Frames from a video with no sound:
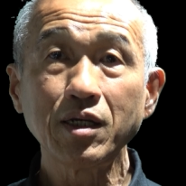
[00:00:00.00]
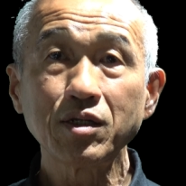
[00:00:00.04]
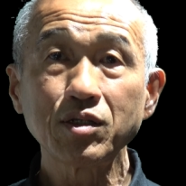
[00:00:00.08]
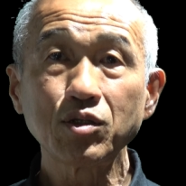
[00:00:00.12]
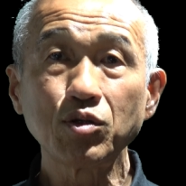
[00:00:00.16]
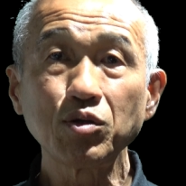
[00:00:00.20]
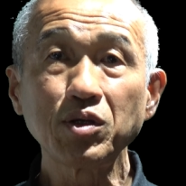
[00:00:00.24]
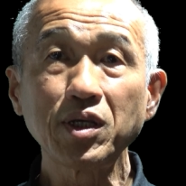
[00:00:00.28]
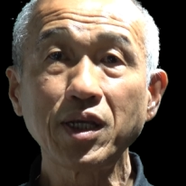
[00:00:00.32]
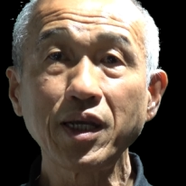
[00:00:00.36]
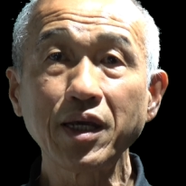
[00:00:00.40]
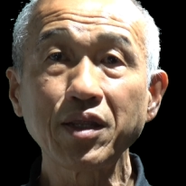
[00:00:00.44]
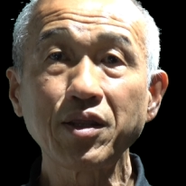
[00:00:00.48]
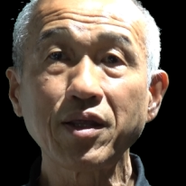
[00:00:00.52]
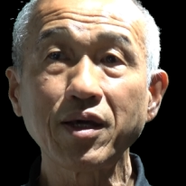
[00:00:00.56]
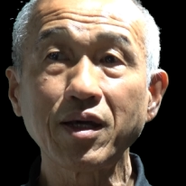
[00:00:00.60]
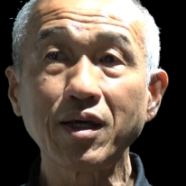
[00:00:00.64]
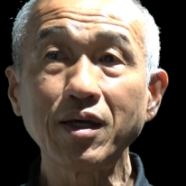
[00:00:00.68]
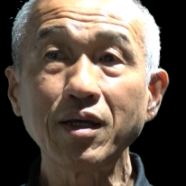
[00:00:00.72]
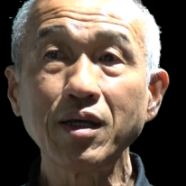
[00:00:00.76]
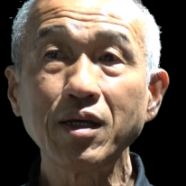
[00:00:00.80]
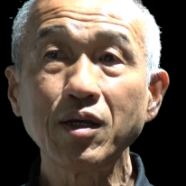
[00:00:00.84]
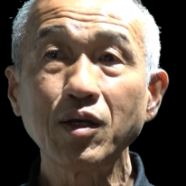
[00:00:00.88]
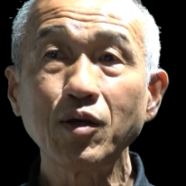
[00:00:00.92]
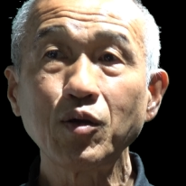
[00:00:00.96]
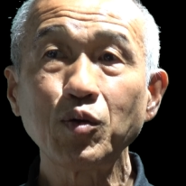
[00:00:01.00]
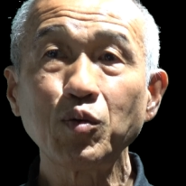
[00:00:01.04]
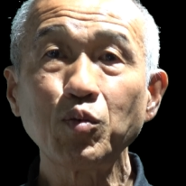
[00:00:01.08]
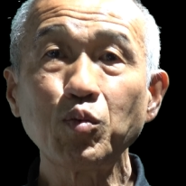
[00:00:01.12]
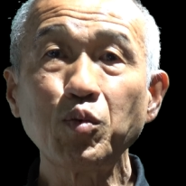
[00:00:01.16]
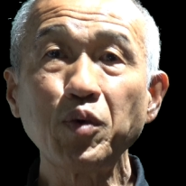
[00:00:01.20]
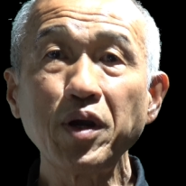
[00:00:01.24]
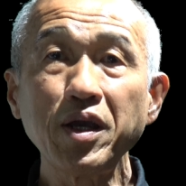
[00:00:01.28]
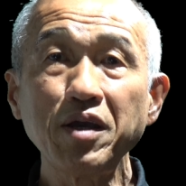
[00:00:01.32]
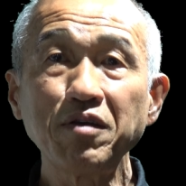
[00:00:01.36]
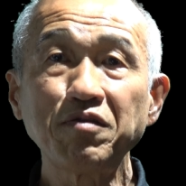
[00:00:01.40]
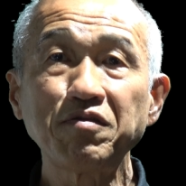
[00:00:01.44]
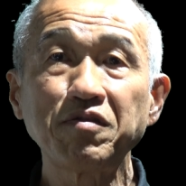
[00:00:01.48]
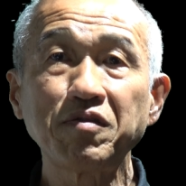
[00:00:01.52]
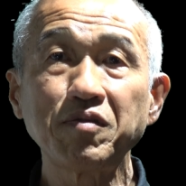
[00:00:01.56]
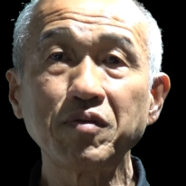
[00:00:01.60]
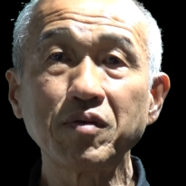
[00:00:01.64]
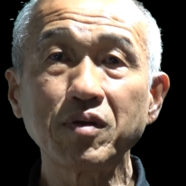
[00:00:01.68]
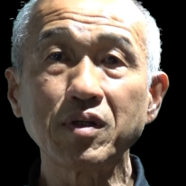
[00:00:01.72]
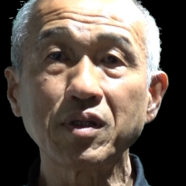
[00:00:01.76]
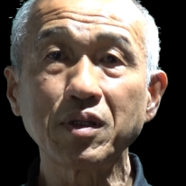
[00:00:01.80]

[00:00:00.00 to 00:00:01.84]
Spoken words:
together with